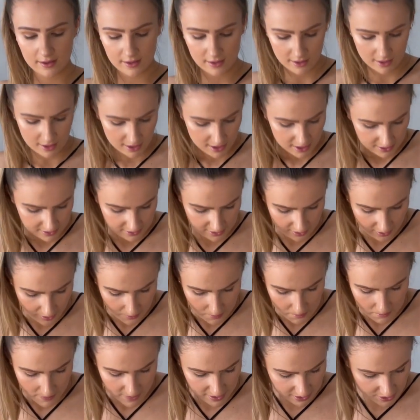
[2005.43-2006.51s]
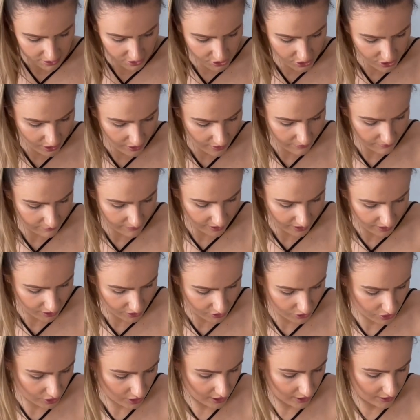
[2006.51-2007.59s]
It's like miniature,
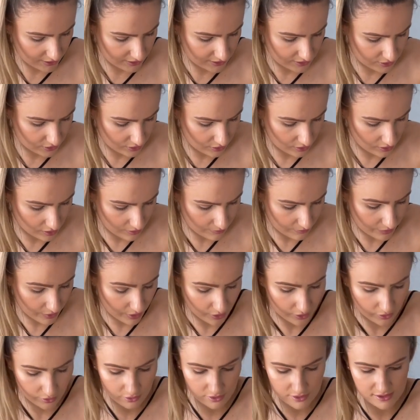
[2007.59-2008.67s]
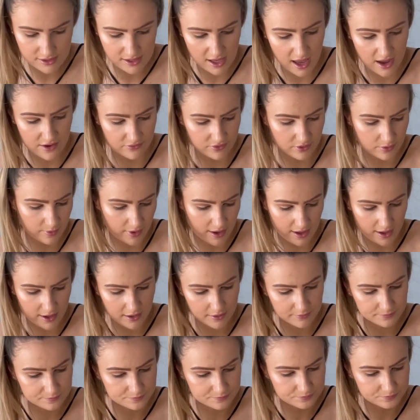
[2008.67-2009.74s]
miniature little pearls everywhere.
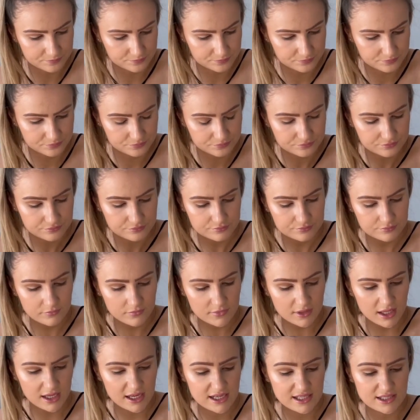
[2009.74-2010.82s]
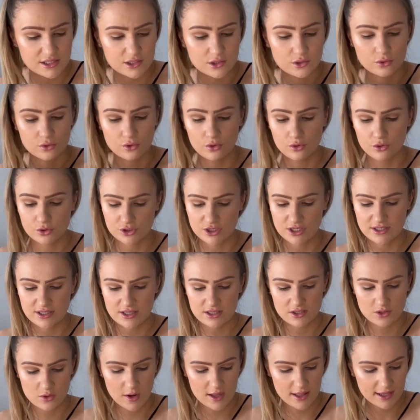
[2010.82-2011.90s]
It's gorgeous. It's
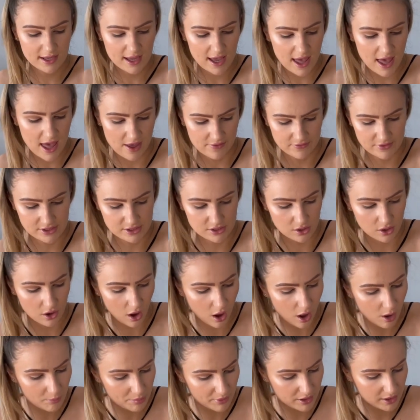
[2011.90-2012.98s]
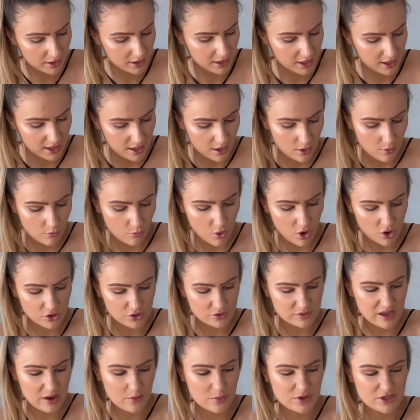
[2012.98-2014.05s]
quite like a heavy top. One was, I
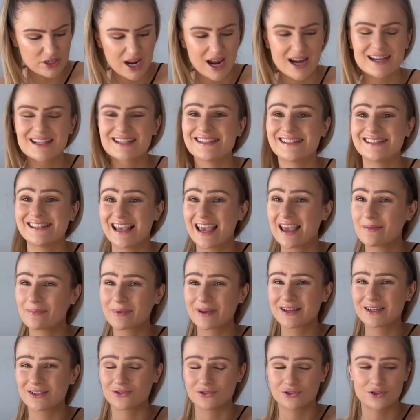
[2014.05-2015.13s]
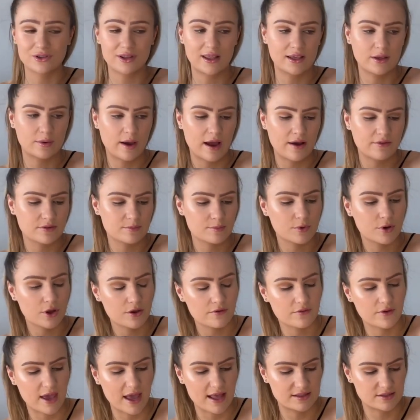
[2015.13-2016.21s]
wish it had a zip. It doesn't like you have to put it over your
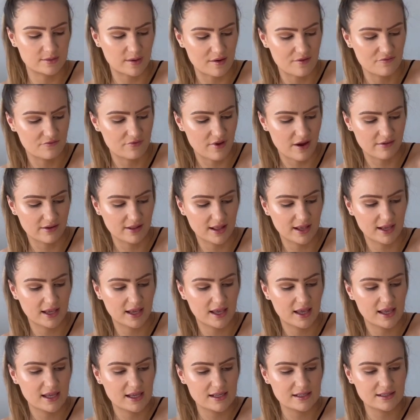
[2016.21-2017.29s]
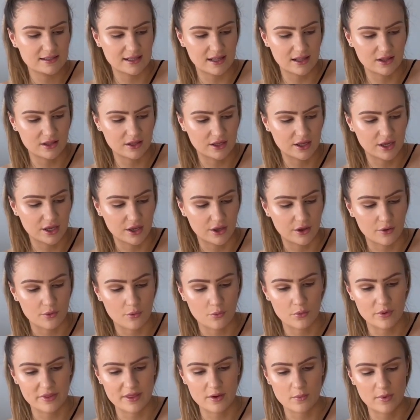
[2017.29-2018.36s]
head. So I'm very like delicate with
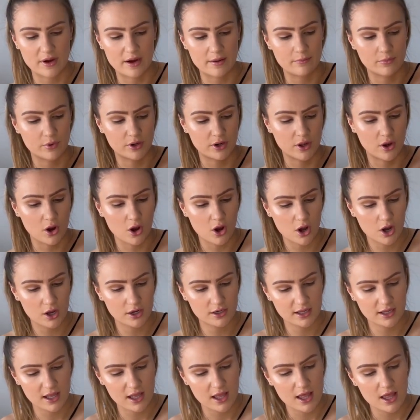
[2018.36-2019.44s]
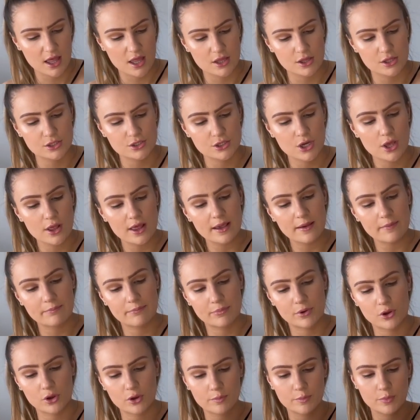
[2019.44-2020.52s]
it when I'm putting it on. There's no like
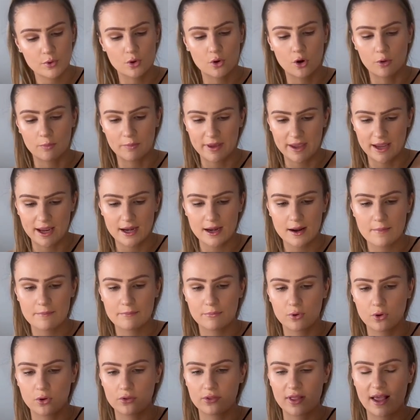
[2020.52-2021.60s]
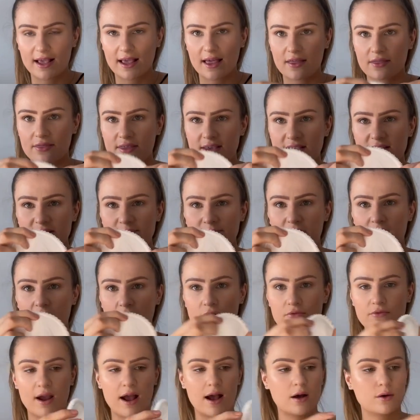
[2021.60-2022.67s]
boob cupping, but like this bit
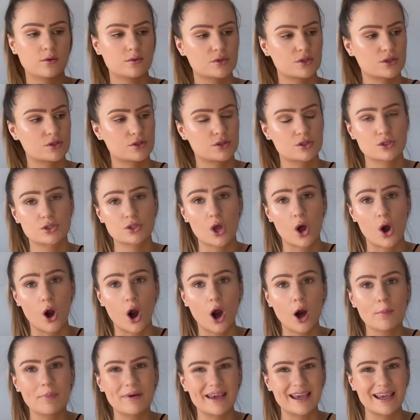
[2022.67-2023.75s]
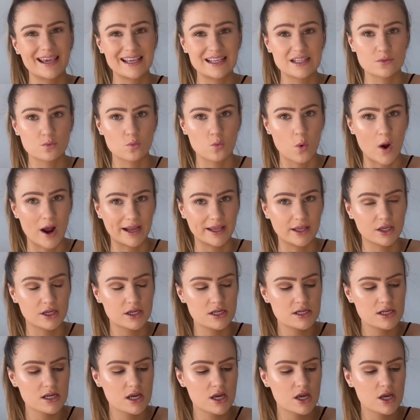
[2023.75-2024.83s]
around the top is wired.
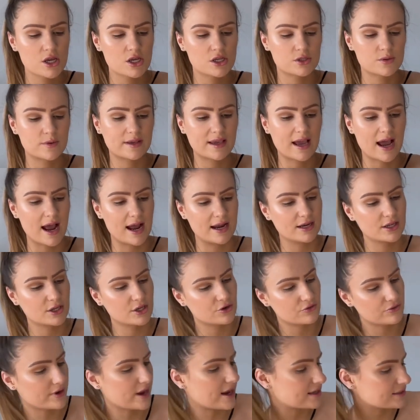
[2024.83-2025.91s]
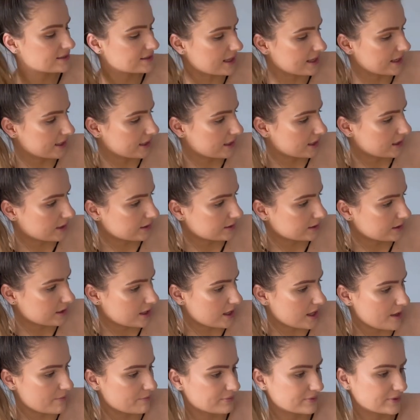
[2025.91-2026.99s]
So it kind of creates like a
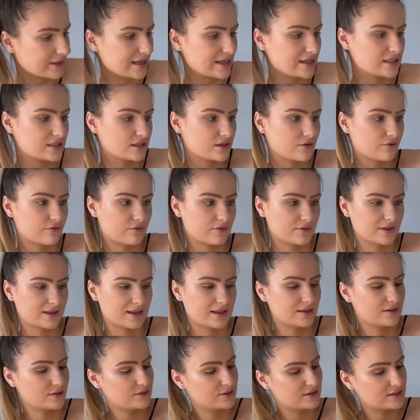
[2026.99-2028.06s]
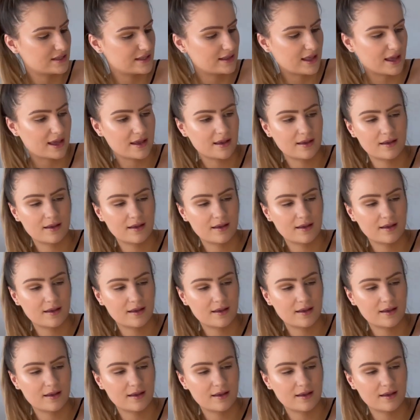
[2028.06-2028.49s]
place. Can you see that?